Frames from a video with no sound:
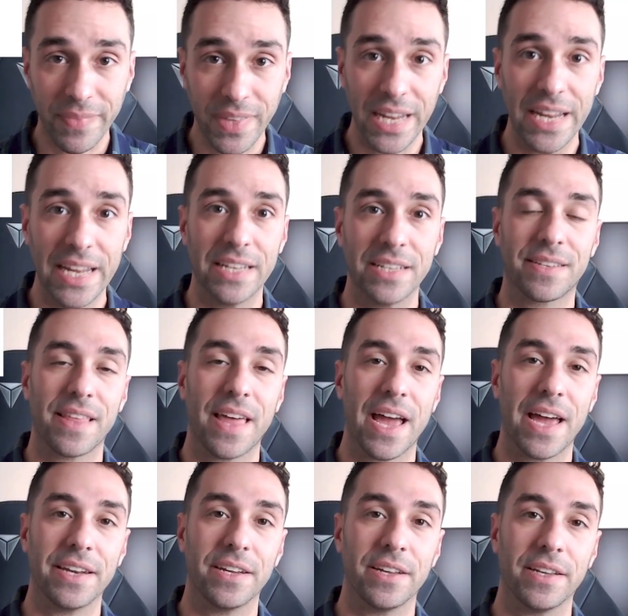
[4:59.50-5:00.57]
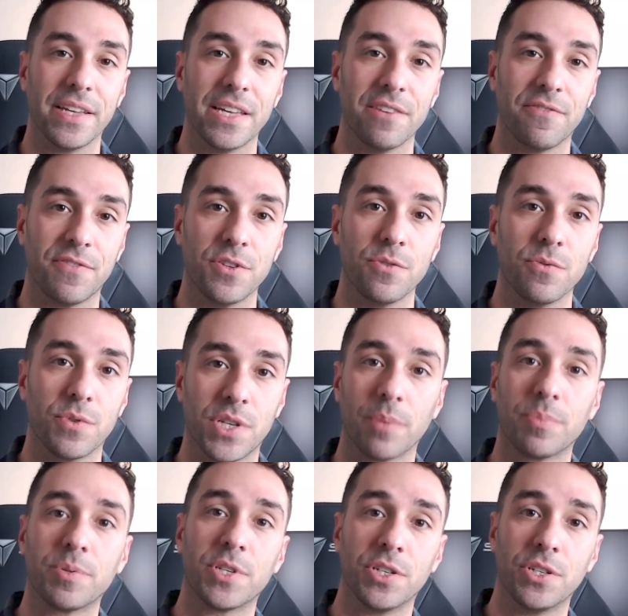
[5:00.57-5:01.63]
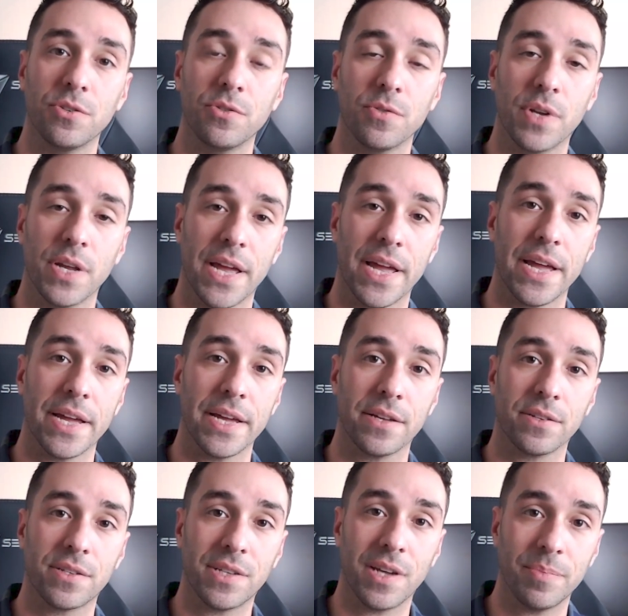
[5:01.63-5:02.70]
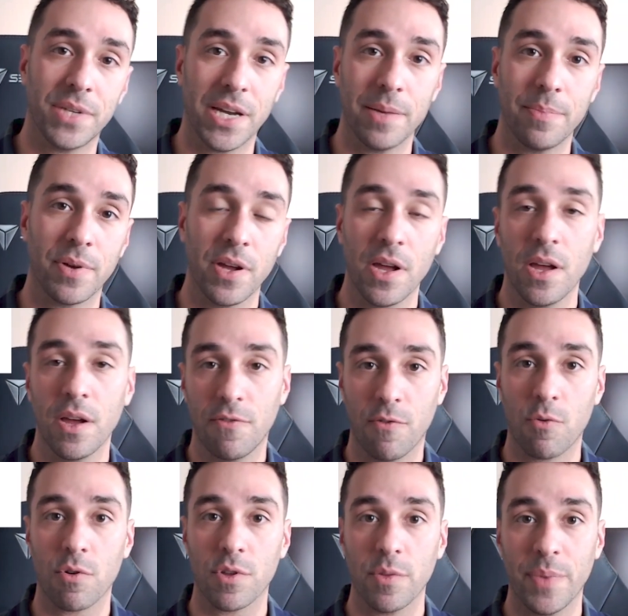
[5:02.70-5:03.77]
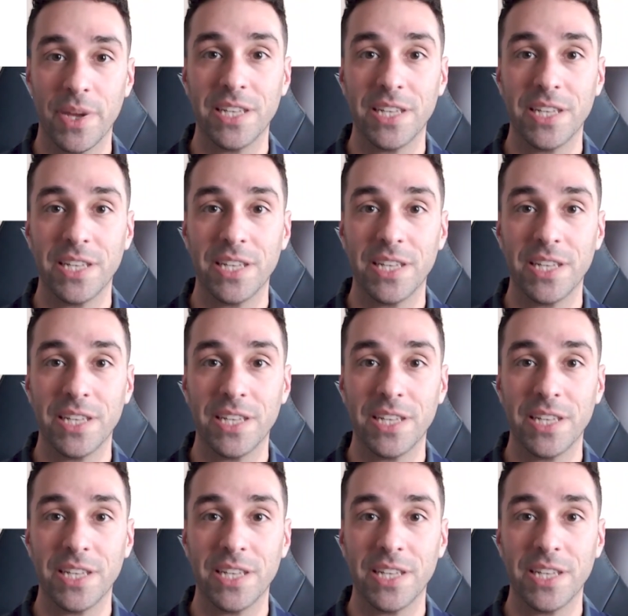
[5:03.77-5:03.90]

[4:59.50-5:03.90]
is that if you substitute a subtype for the base